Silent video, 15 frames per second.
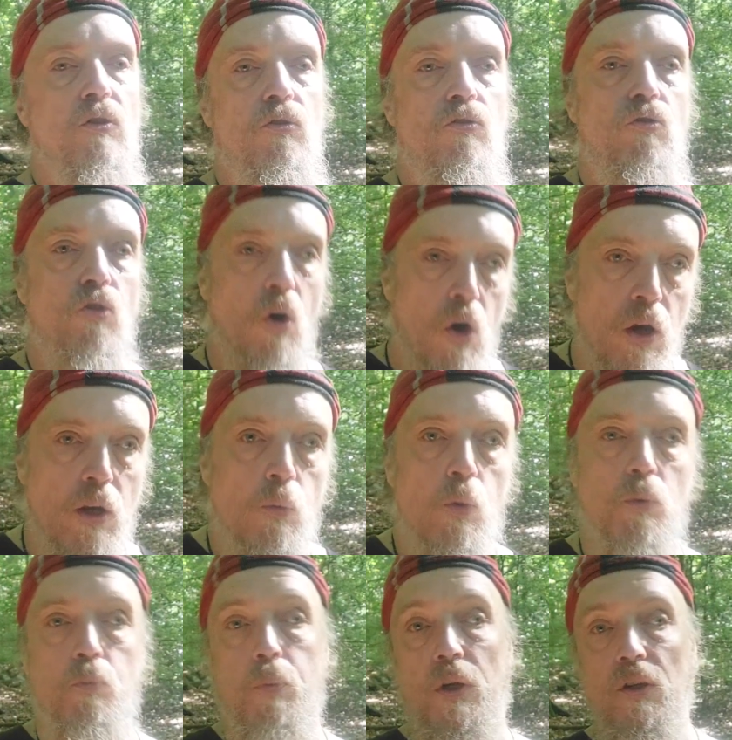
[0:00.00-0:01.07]
us joy,
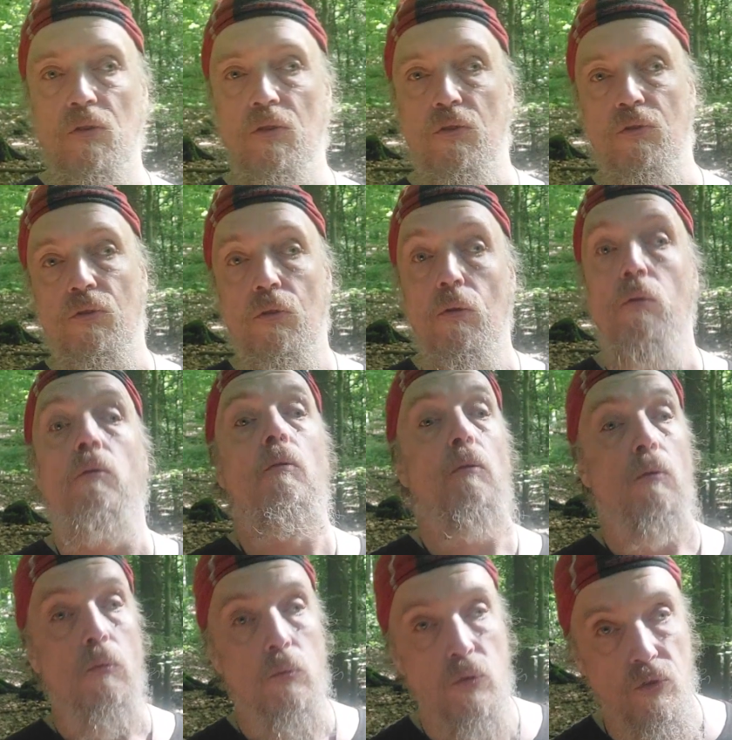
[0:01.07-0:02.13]
what brings us
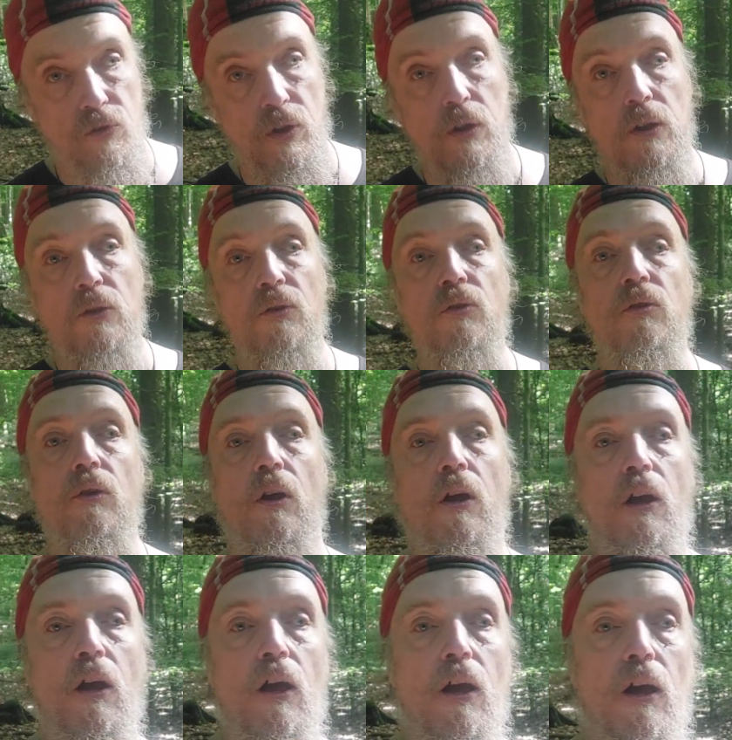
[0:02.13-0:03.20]
resilience.
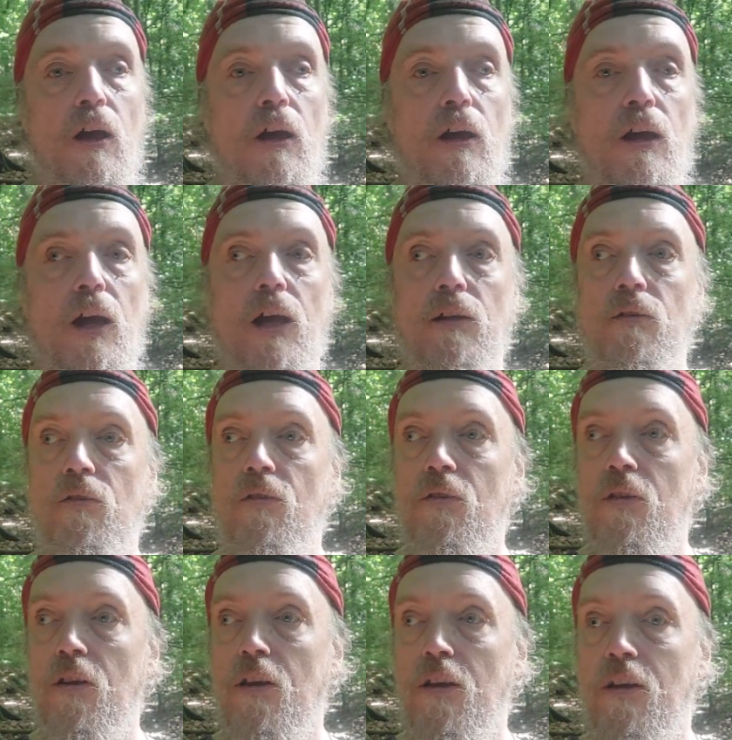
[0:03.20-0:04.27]
And
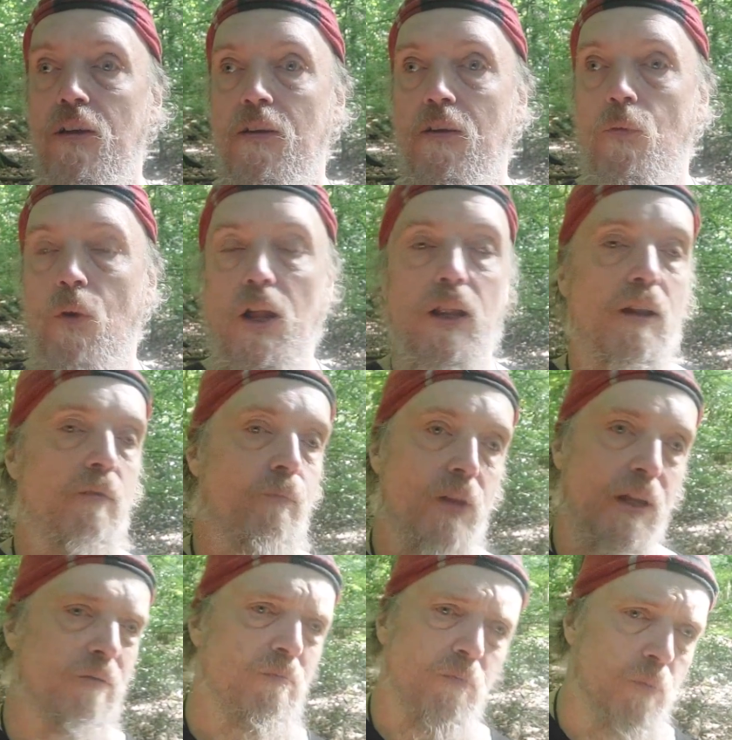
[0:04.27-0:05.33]

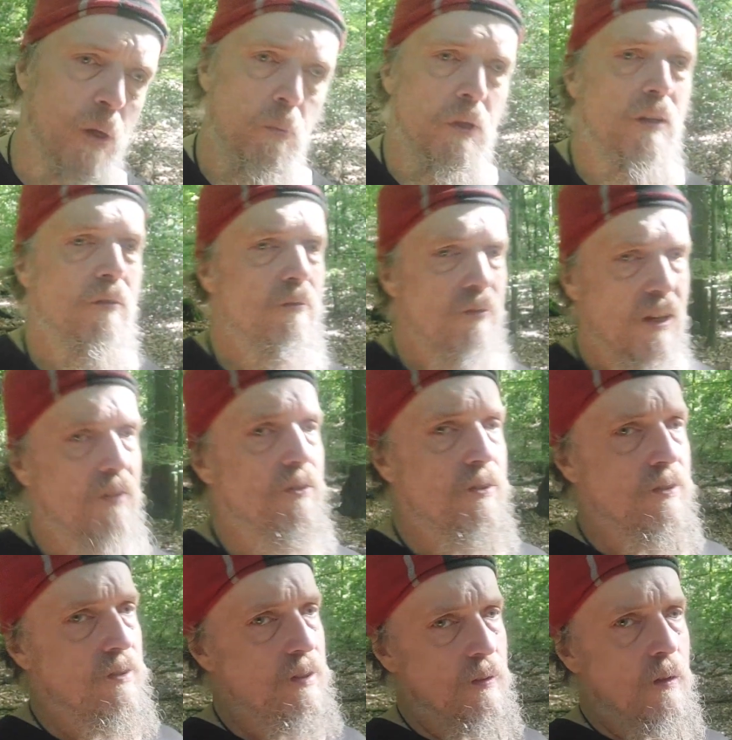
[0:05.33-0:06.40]
and maybe
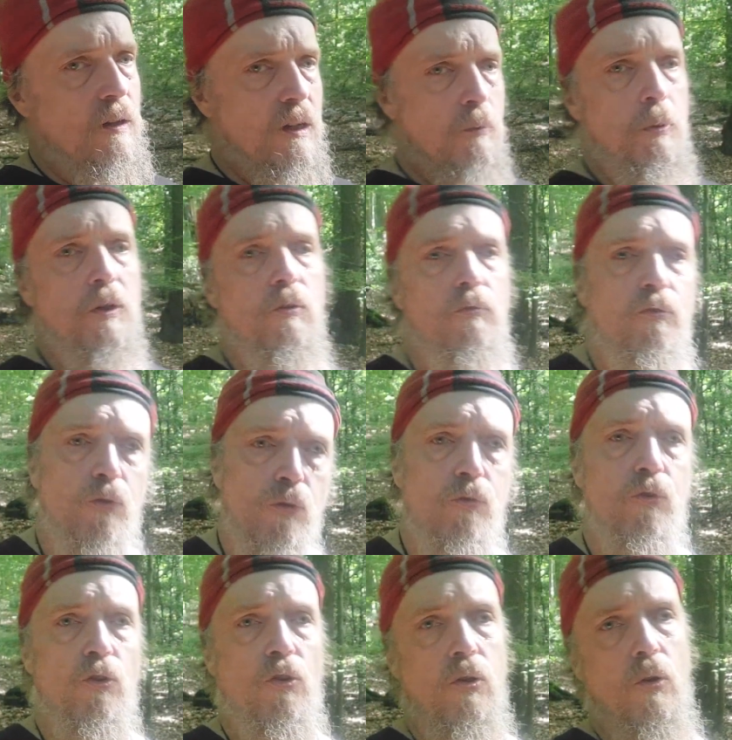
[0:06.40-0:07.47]
that's a little bit of food
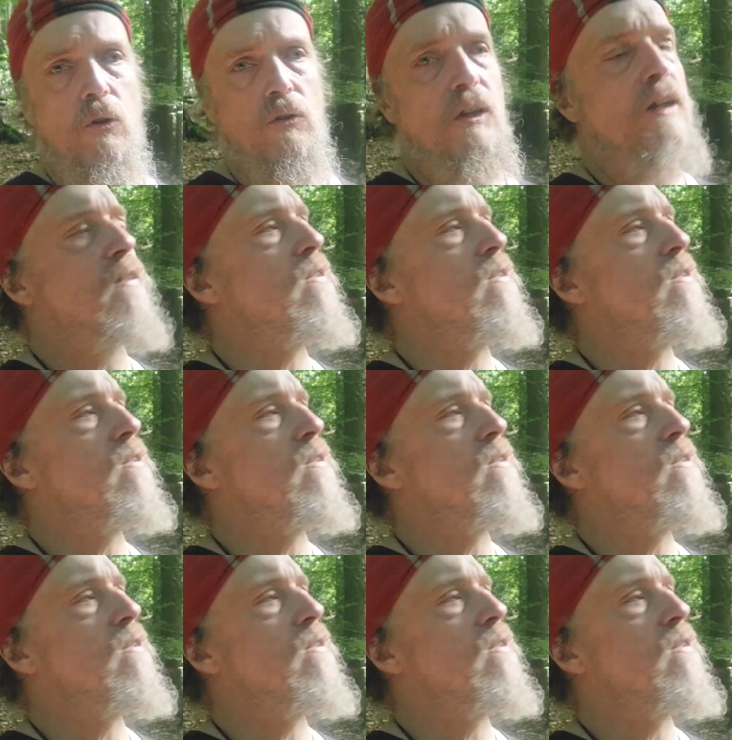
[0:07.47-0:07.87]
for thought.